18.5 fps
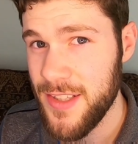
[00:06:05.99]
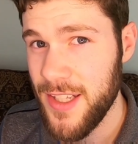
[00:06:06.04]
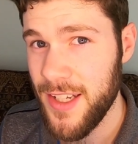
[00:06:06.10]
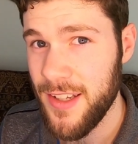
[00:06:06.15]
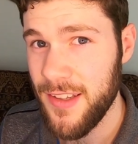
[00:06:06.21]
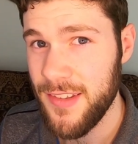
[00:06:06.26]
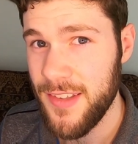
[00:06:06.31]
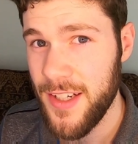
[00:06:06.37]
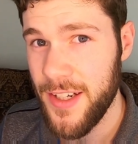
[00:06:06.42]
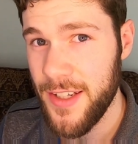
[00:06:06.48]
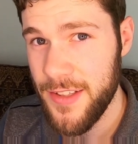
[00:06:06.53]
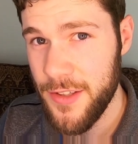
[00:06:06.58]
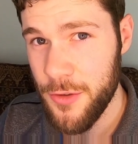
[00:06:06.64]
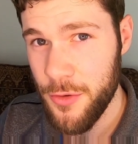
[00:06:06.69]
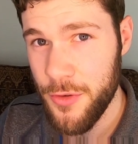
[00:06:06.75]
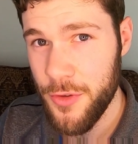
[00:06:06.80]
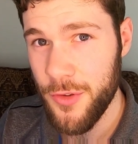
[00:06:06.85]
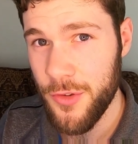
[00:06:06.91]
Like I said, I
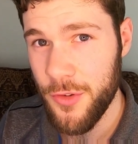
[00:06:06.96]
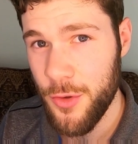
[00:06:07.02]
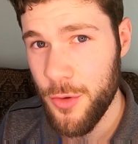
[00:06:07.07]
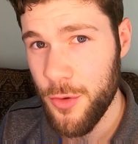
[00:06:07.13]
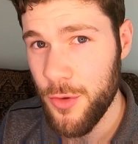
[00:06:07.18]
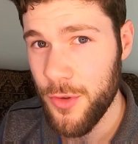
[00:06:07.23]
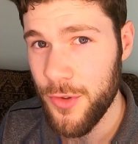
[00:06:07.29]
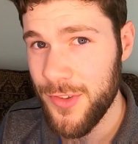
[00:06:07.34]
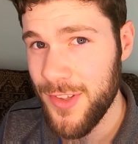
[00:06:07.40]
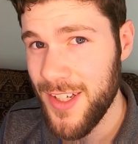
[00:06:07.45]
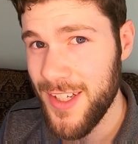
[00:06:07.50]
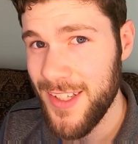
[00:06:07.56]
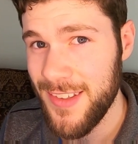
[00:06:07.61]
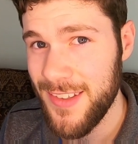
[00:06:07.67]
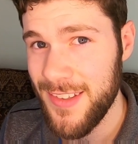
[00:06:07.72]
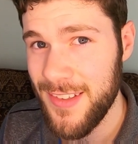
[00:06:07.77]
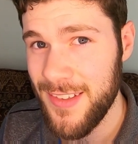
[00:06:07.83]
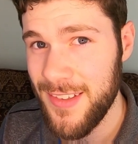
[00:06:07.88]
did all those core
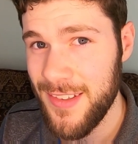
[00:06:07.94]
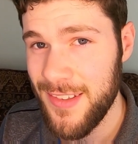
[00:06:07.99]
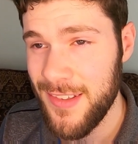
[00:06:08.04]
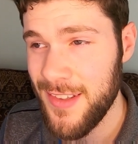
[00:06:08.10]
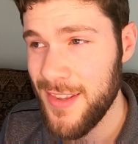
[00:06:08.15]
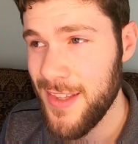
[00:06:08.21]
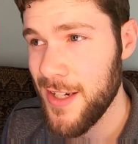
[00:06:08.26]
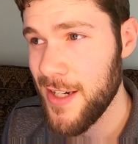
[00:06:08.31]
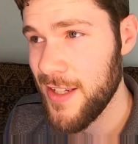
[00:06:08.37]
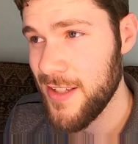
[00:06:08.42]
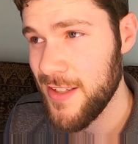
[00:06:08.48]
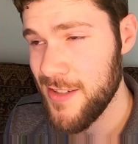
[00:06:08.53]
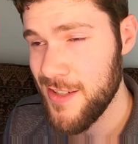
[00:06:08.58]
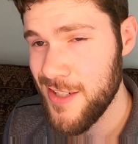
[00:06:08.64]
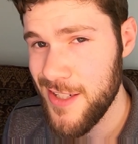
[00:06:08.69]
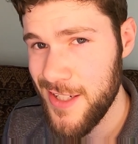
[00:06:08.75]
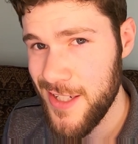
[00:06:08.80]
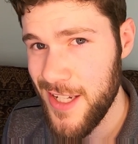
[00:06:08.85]
sciences, and then I
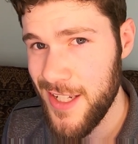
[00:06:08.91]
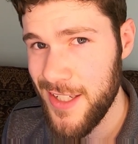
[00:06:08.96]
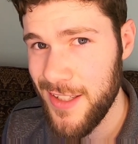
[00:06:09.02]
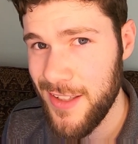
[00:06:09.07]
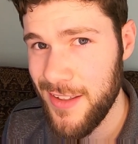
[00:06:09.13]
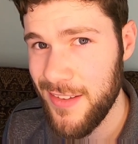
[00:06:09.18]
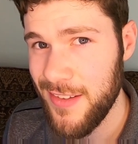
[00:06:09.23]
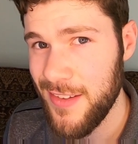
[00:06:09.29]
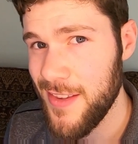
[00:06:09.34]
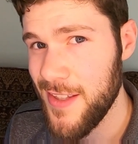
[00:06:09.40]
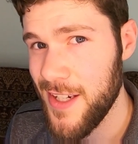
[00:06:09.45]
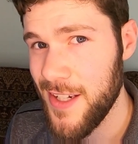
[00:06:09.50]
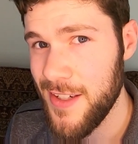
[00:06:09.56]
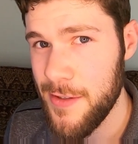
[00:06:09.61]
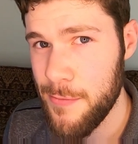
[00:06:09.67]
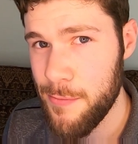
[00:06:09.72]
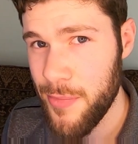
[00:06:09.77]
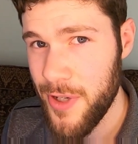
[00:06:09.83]
did genetics, and then
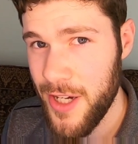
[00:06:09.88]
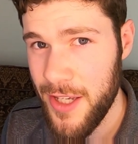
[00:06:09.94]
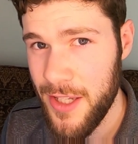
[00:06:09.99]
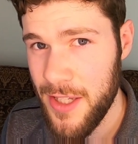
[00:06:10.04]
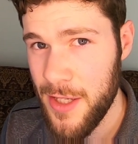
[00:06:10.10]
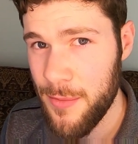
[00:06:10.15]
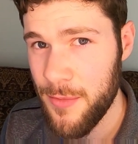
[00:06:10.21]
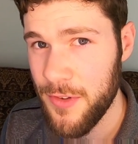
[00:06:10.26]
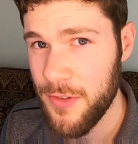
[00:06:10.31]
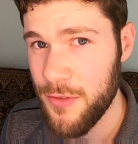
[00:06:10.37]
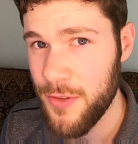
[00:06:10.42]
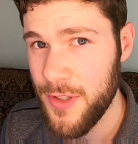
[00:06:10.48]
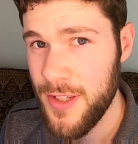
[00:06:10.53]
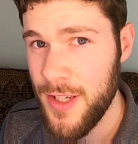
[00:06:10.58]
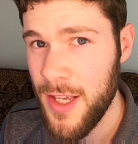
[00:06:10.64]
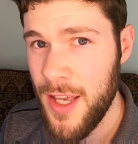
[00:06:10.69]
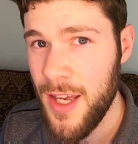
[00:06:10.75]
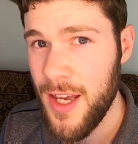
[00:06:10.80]
I did
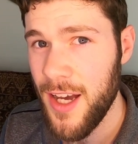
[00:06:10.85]
biochemistry.